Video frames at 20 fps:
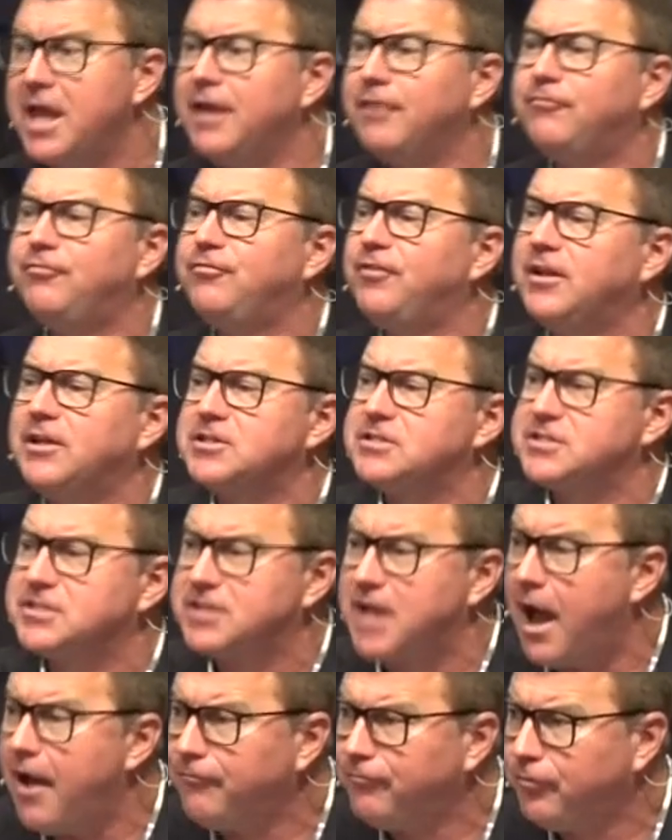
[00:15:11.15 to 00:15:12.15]
and
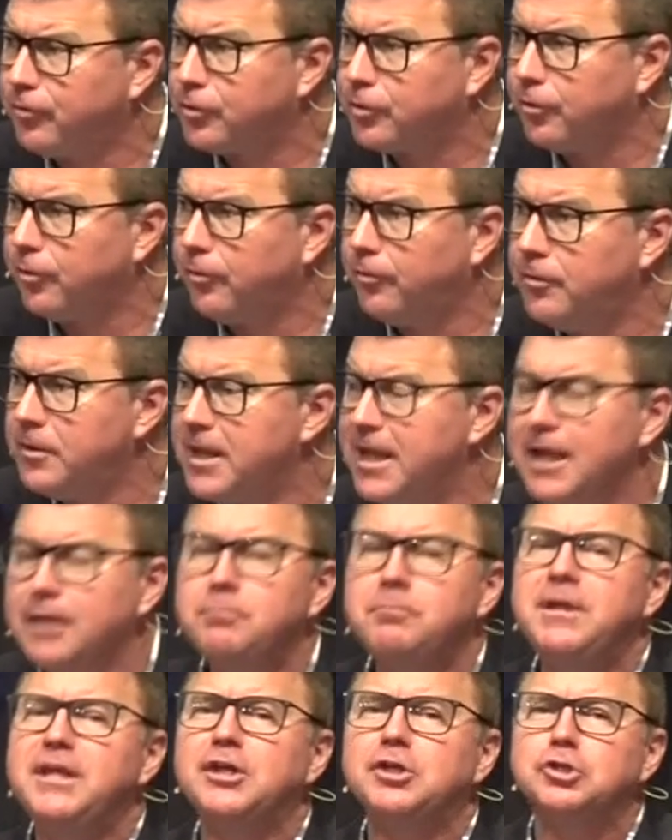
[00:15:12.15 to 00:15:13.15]
philosophical
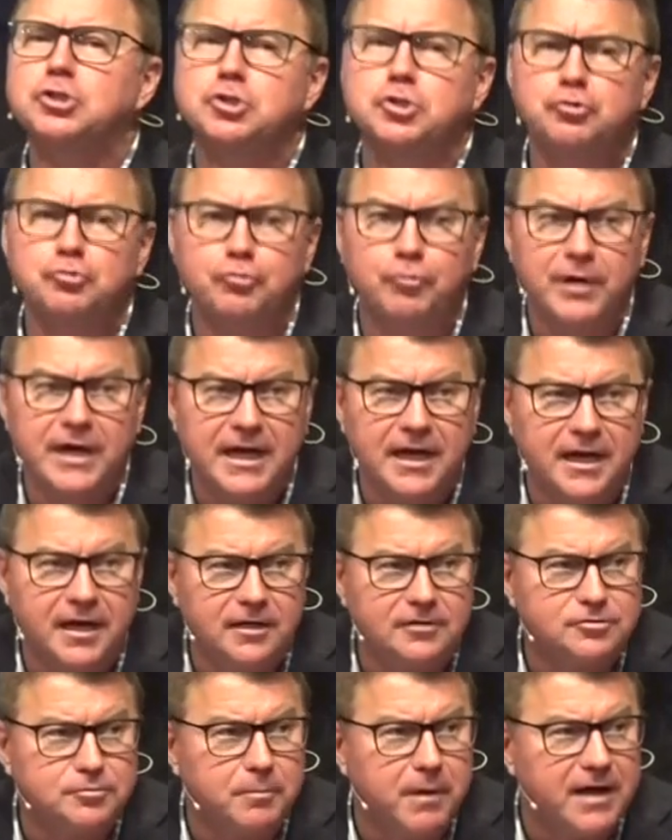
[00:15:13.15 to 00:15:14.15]
and be
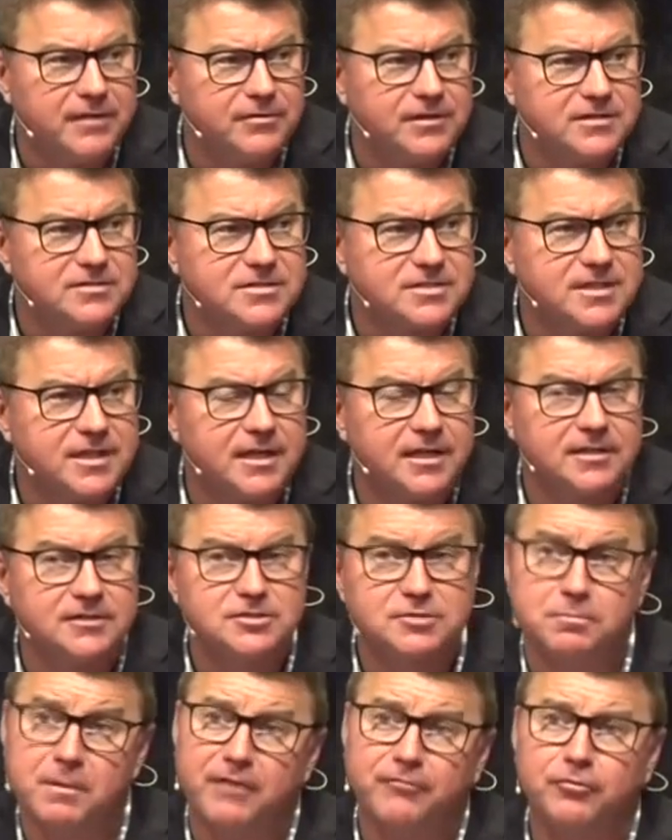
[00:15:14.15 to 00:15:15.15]
intrigued by these
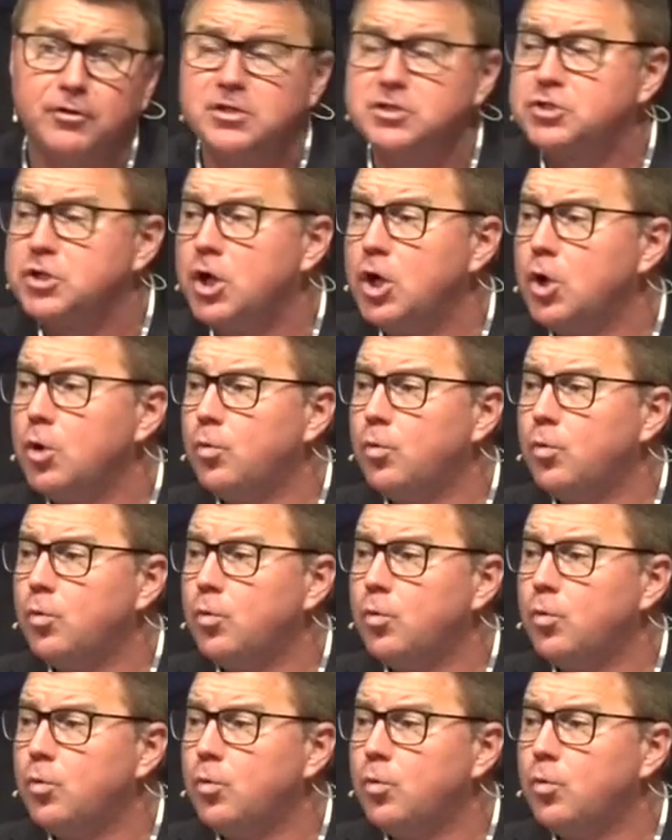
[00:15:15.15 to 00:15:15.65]
things, my friends,